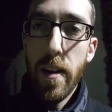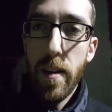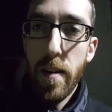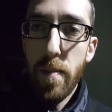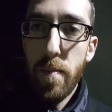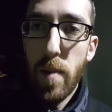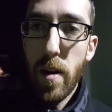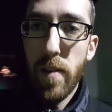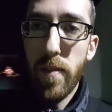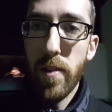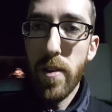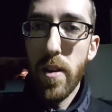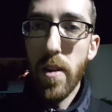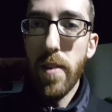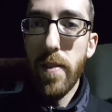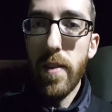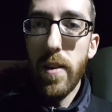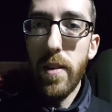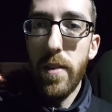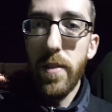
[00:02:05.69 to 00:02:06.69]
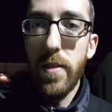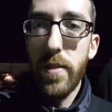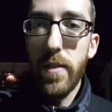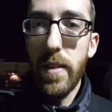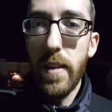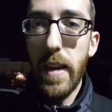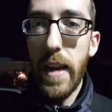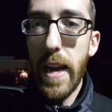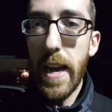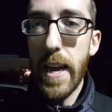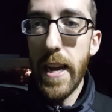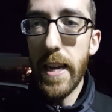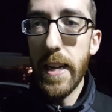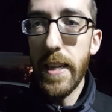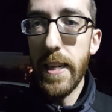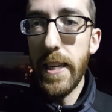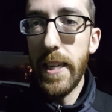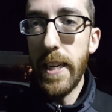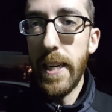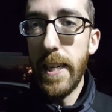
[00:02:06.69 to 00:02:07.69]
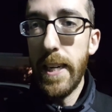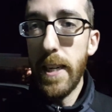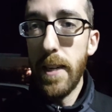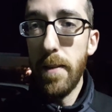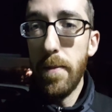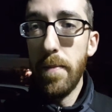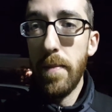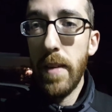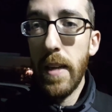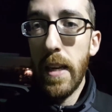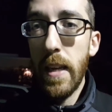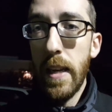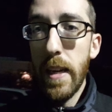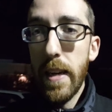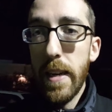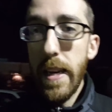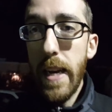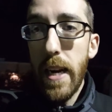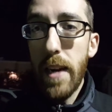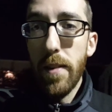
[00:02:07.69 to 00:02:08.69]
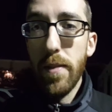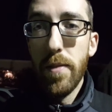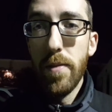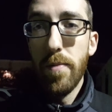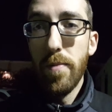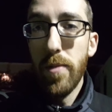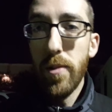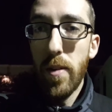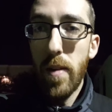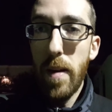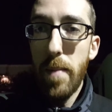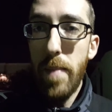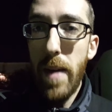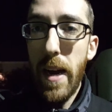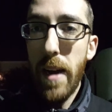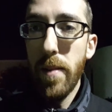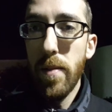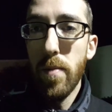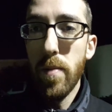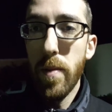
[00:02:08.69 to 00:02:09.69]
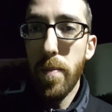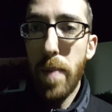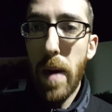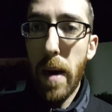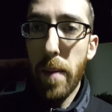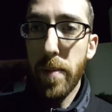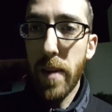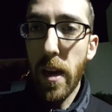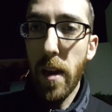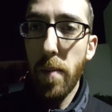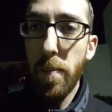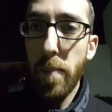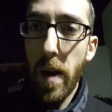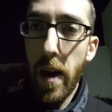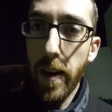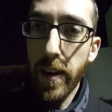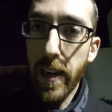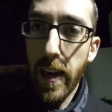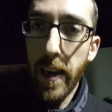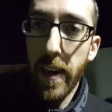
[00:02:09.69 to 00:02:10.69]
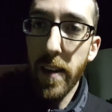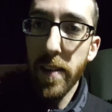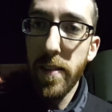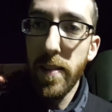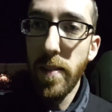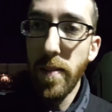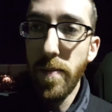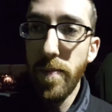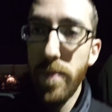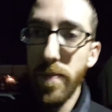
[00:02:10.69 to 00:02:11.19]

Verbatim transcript: uh, Marvel Universe, and um, yeah. So I'm Matt with Pop Geek Podcast.